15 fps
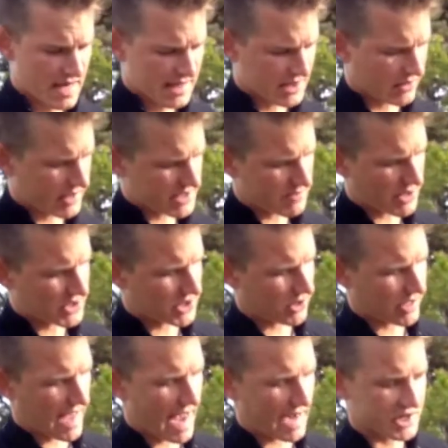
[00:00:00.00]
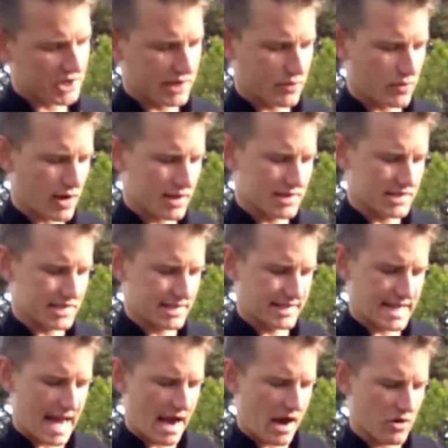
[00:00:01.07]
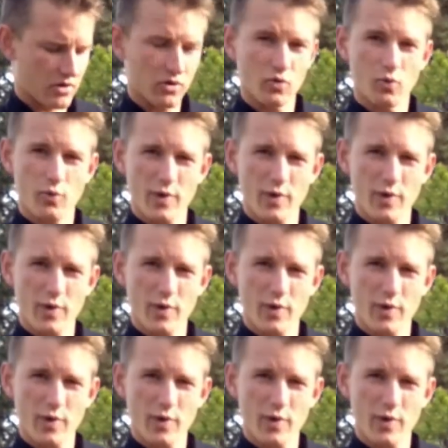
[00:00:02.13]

So this muscle actually runs down